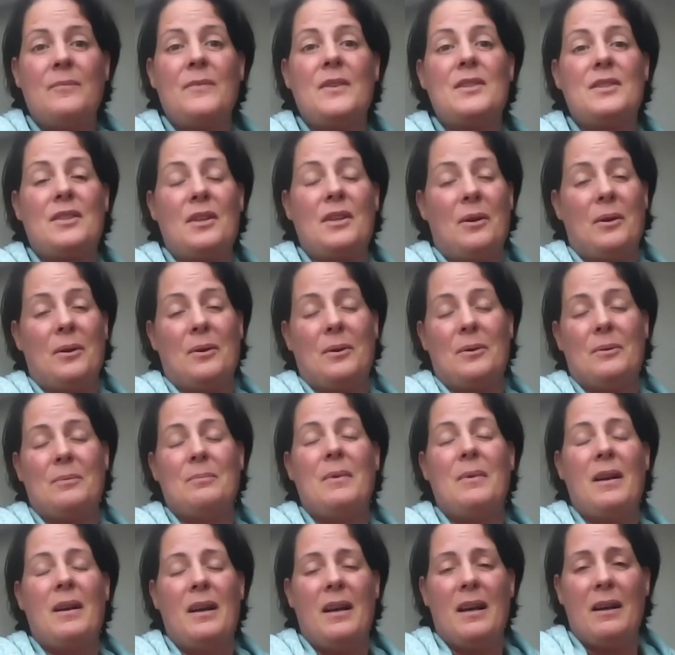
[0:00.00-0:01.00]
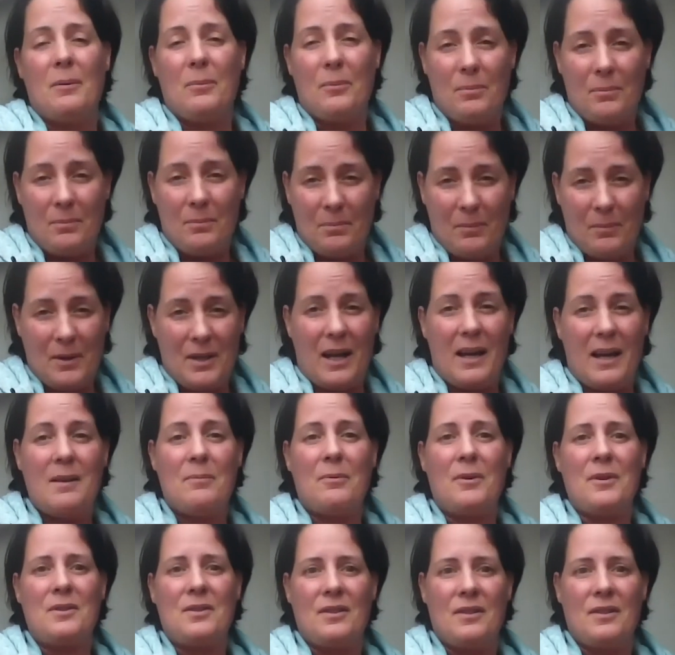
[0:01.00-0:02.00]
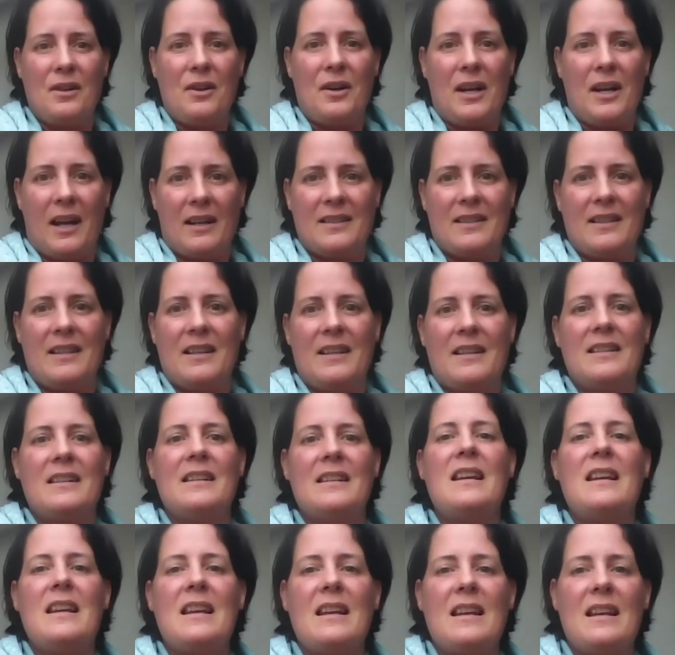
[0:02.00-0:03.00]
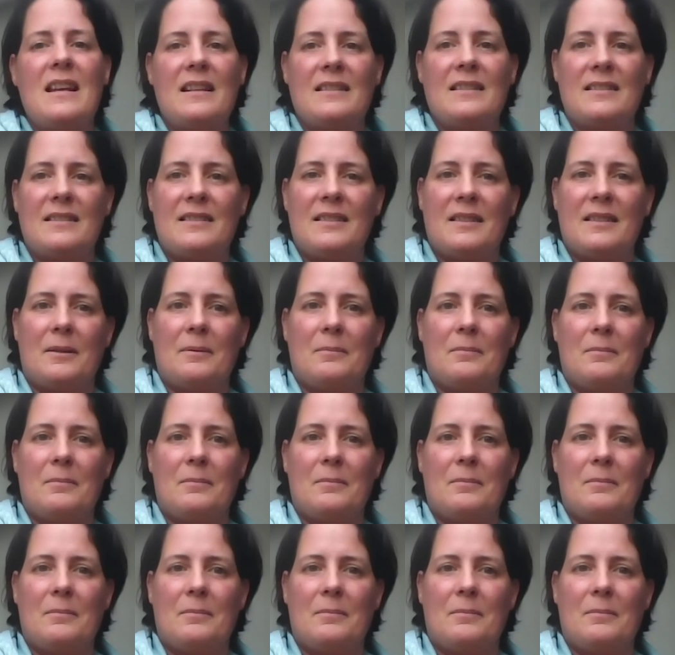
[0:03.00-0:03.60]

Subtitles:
So what I want to look at then is